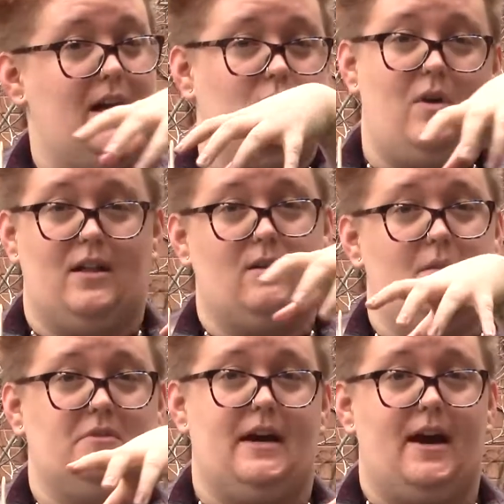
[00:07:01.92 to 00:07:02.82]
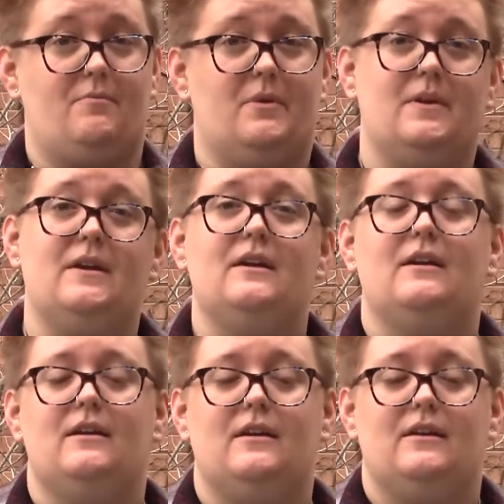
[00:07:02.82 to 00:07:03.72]
of water up top.
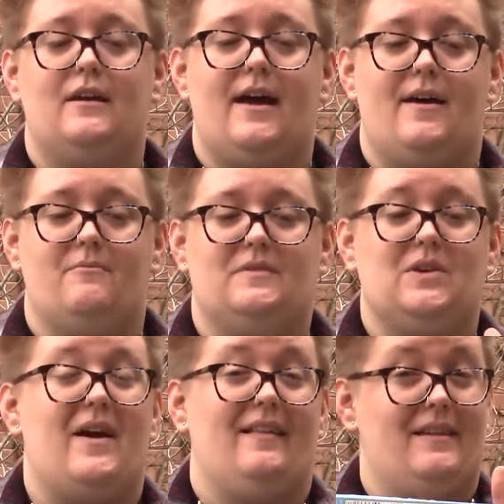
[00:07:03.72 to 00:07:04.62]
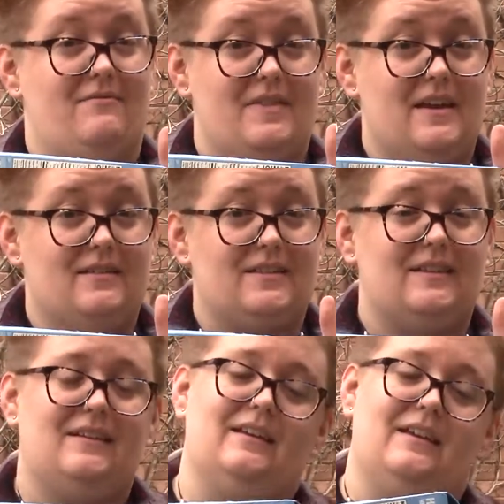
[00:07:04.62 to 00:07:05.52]
So I love these
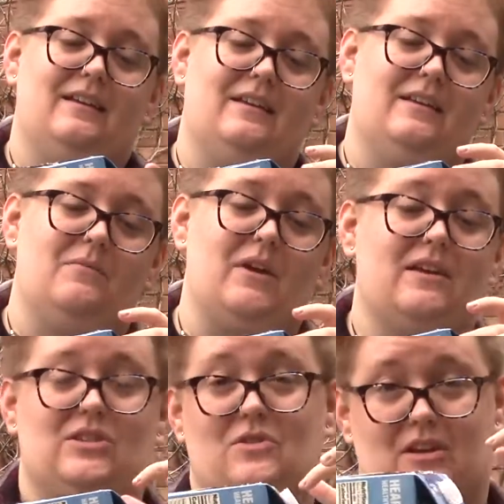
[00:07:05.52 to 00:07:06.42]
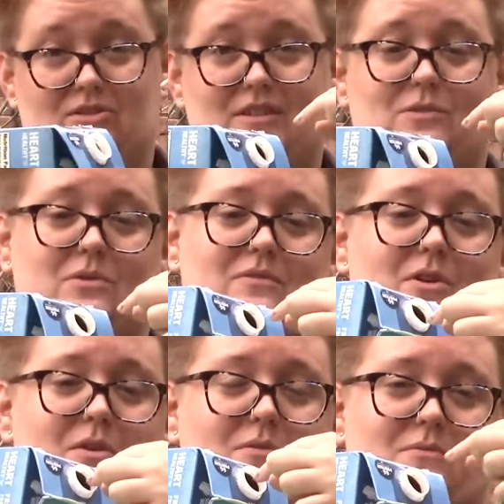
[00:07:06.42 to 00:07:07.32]
because you can just sort of
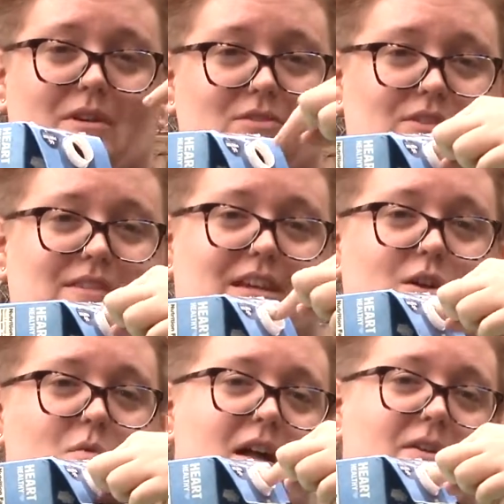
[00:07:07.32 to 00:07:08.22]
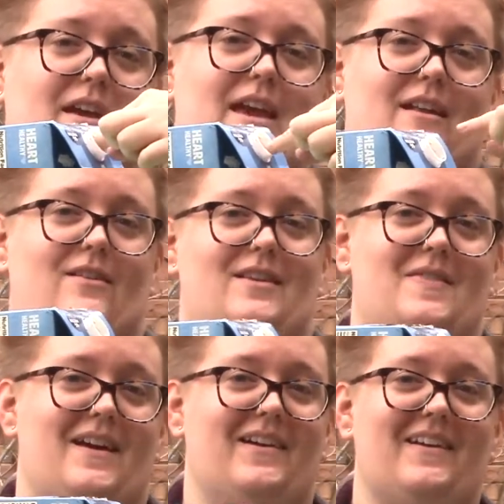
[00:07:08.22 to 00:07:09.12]
go, you just stick your watering can on in
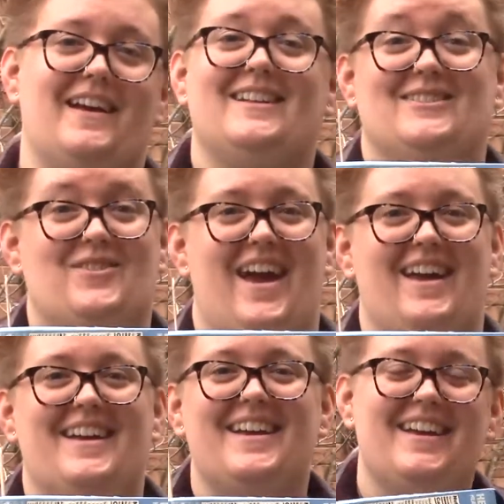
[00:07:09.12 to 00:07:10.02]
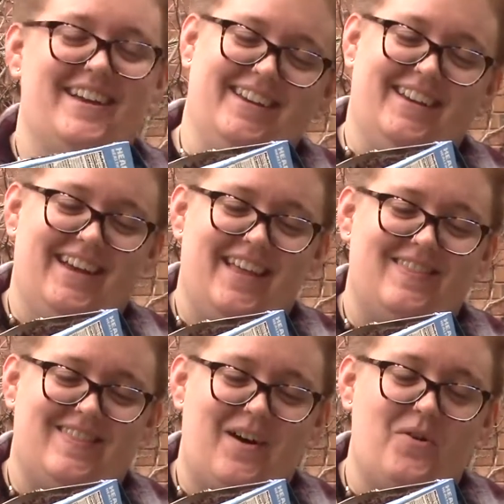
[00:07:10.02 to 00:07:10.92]
there and it's great.
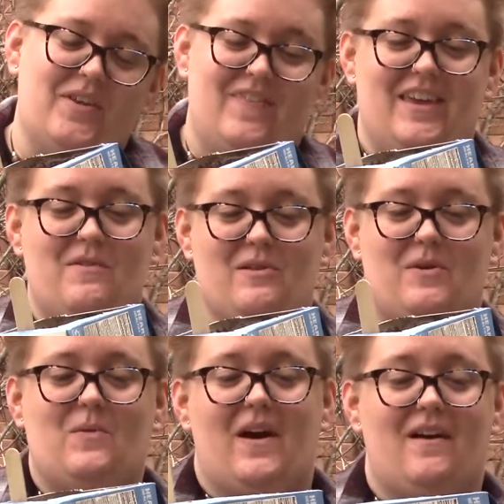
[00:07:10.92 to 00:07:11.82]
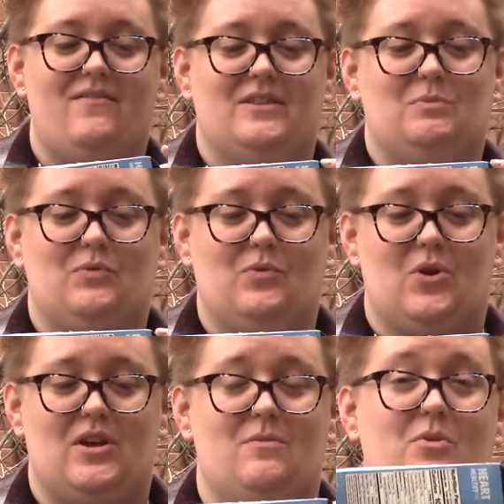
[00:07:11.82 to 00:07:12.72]
The only thing you want to be aware of is
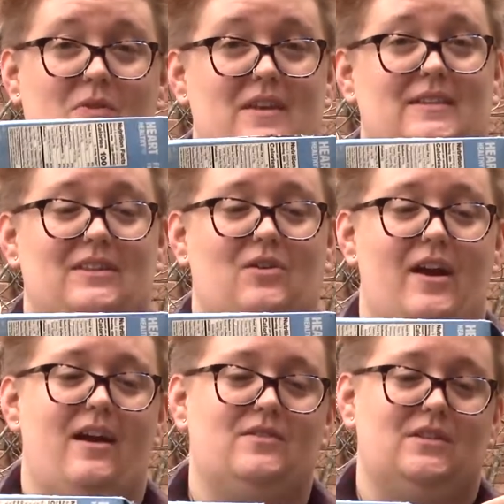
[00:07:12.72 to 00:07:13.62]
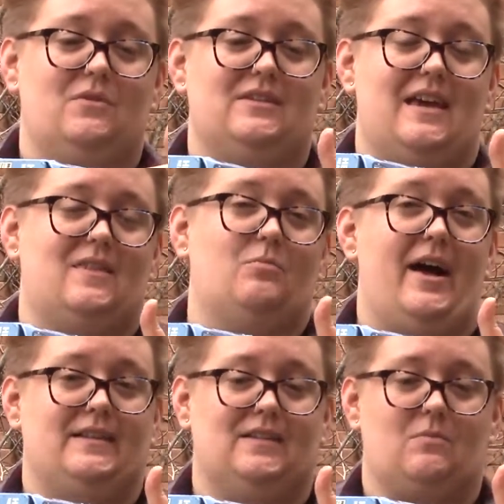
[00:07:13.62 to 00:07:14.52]
before you put these in the ground is you want to take the
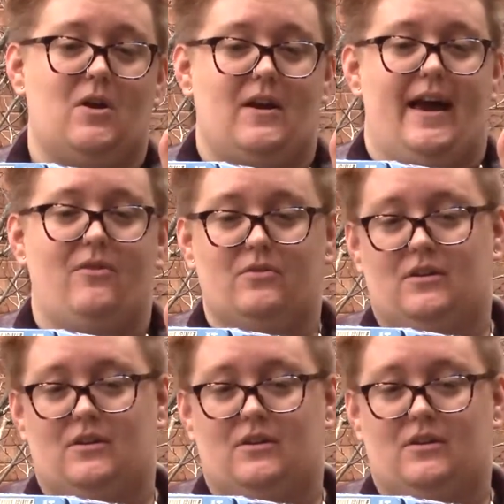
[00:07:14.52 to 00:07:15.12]
plastic part out,